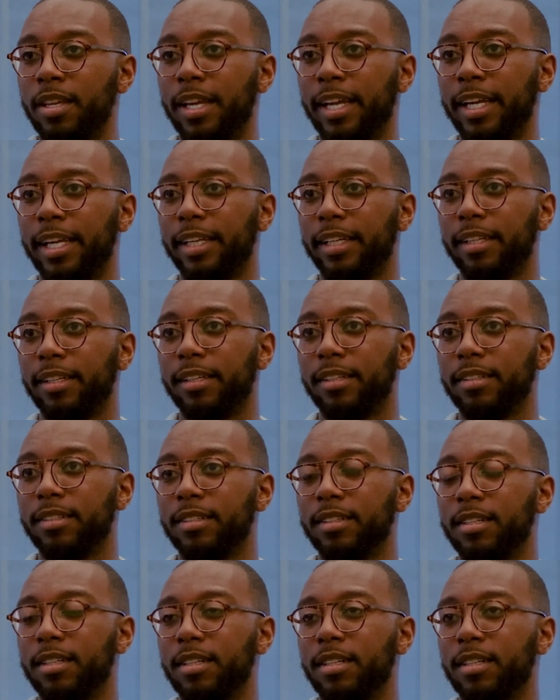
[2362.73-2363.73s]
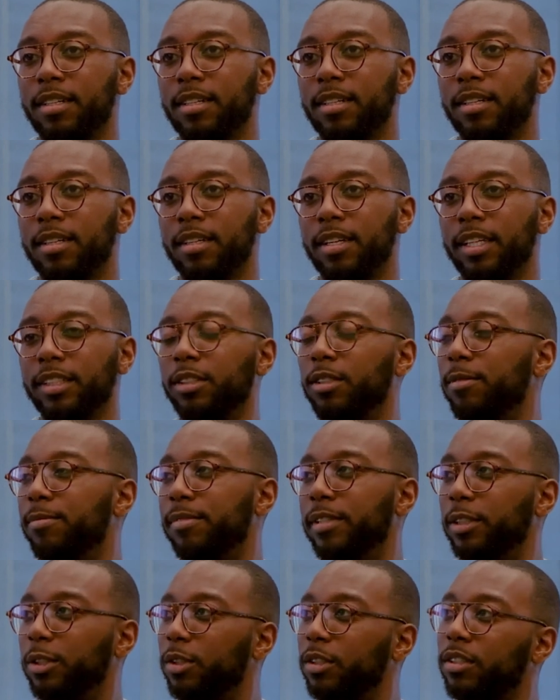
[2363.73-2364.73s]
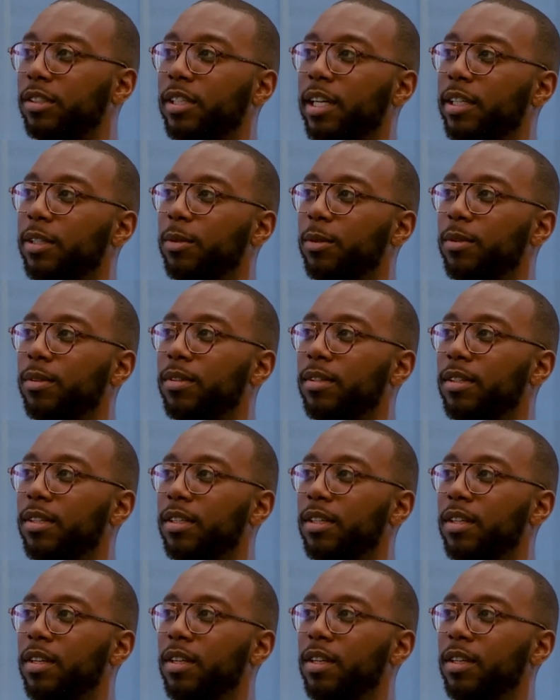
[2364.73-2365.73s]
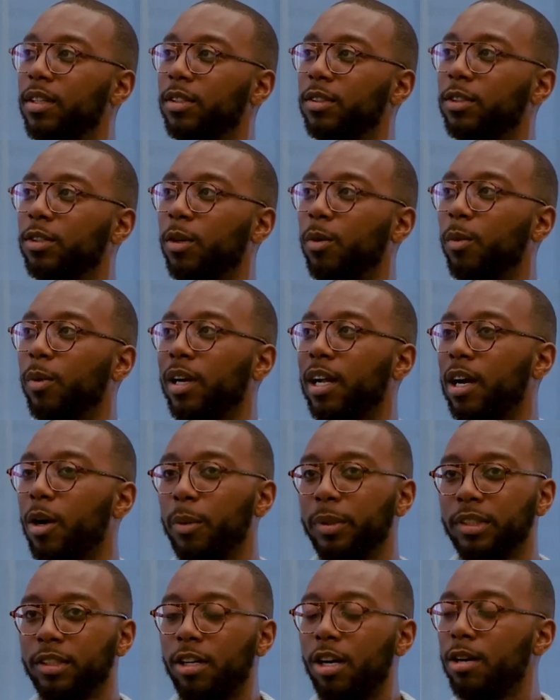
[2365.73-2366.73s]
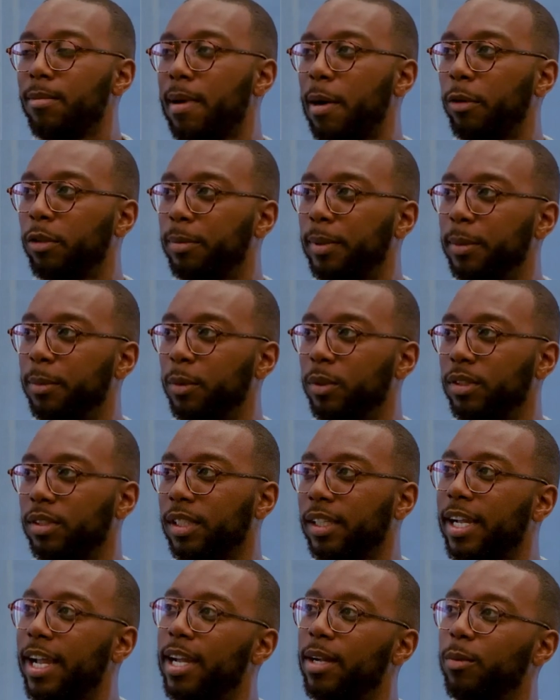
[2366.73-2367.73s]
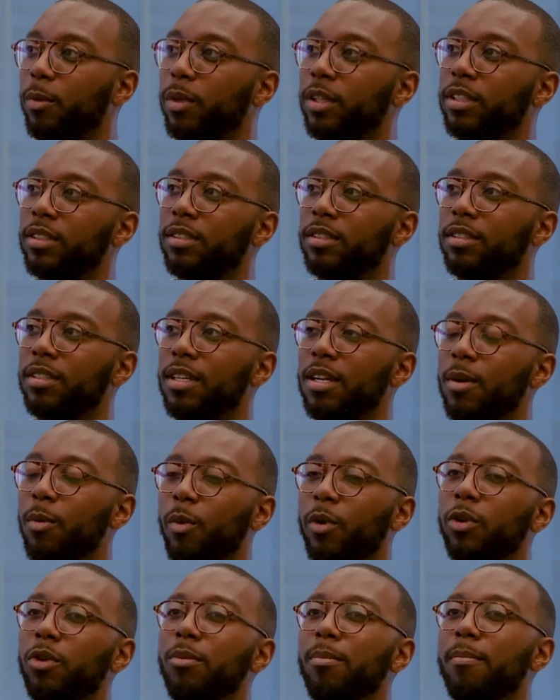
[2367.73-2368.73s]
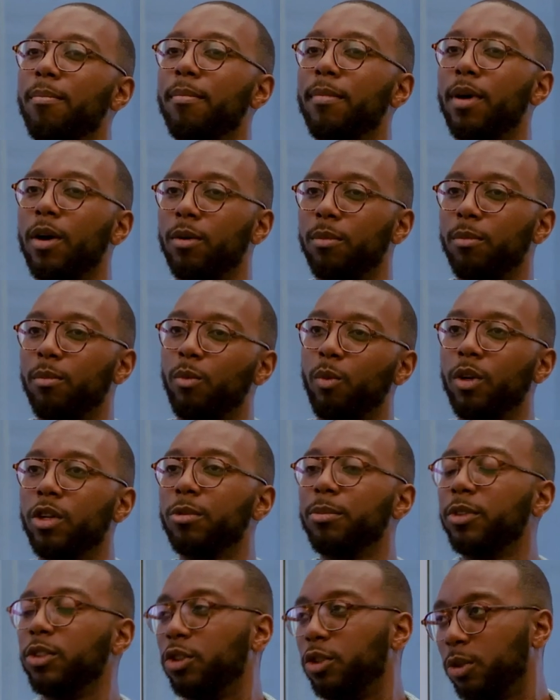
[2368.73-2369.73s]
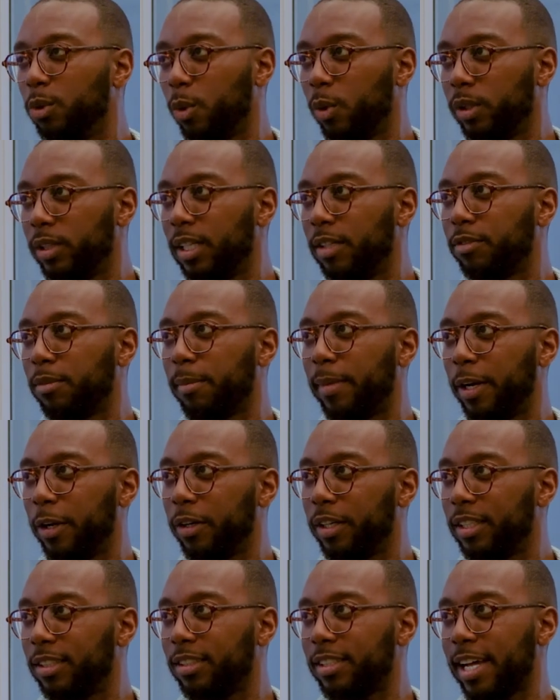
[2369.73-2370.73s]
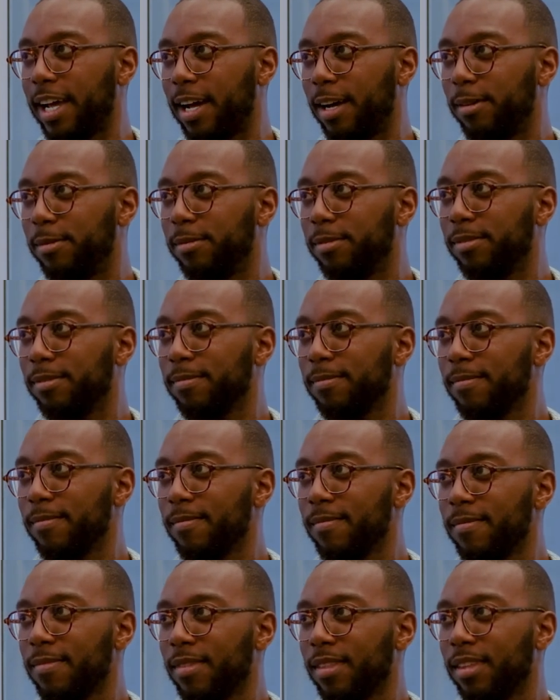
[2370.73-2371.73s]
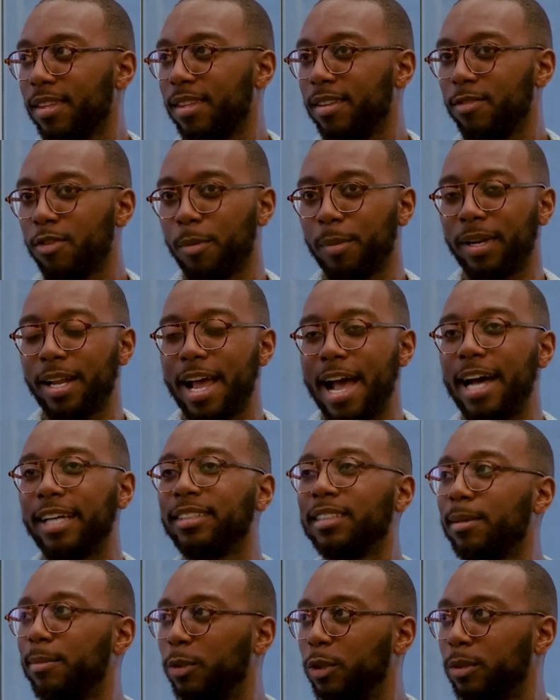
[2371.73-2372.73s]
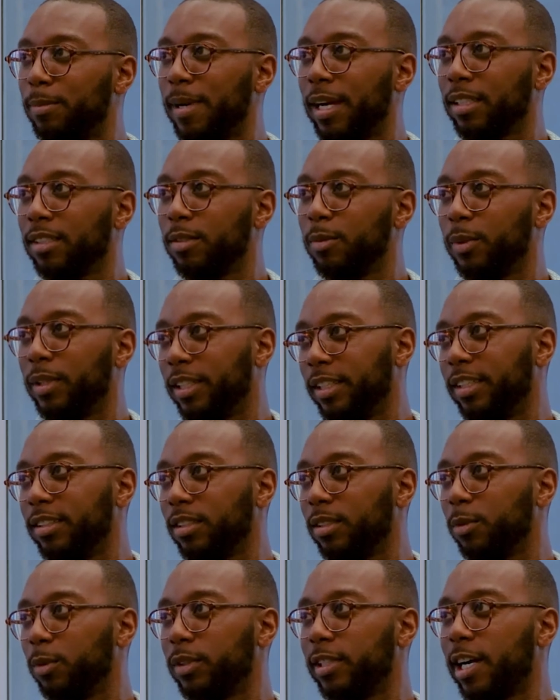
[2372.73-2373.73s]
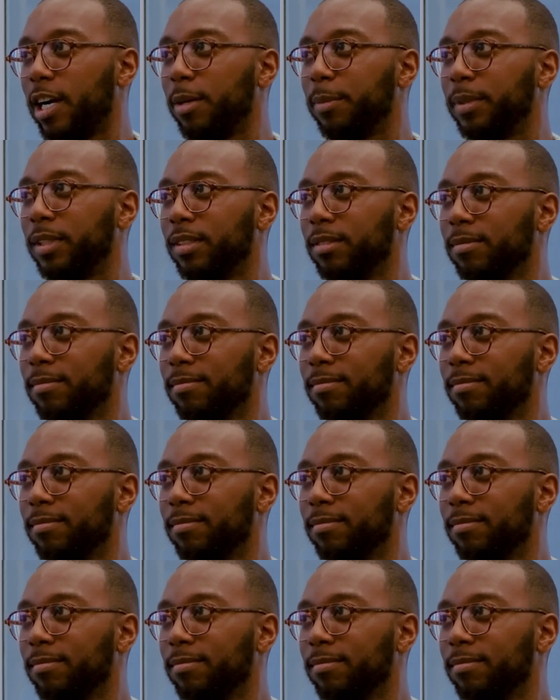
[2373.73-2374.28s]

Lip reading: And it's a vicious cycle. So what I always talk about with people is like, hey, what do majority of Americans have from an asset perspective when it gets to retirement?